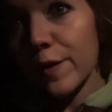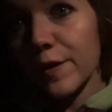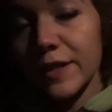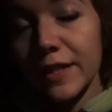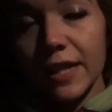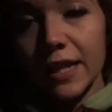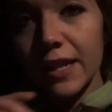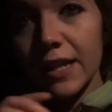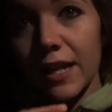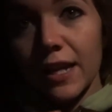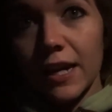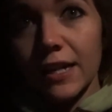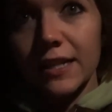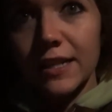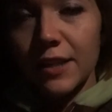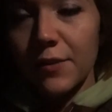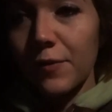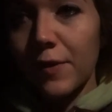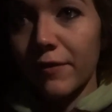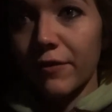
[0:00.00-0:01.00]
First thing that I
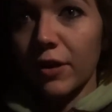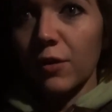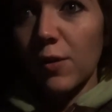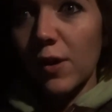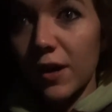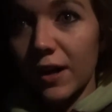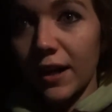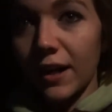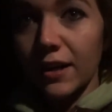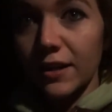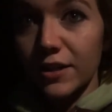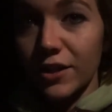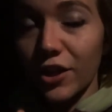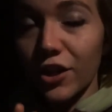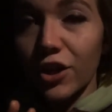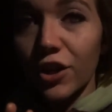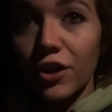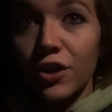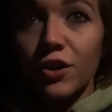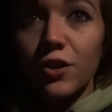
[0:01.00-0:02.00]
see whenever I walk in is
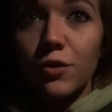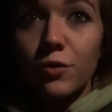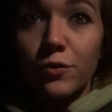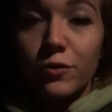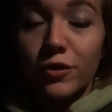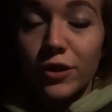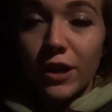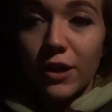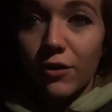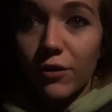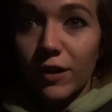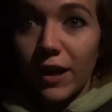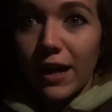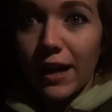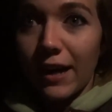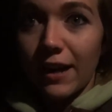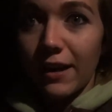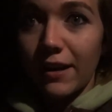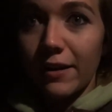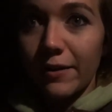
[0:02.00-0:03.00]
a huge elk
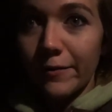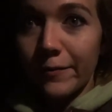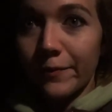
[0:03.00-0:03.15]
head.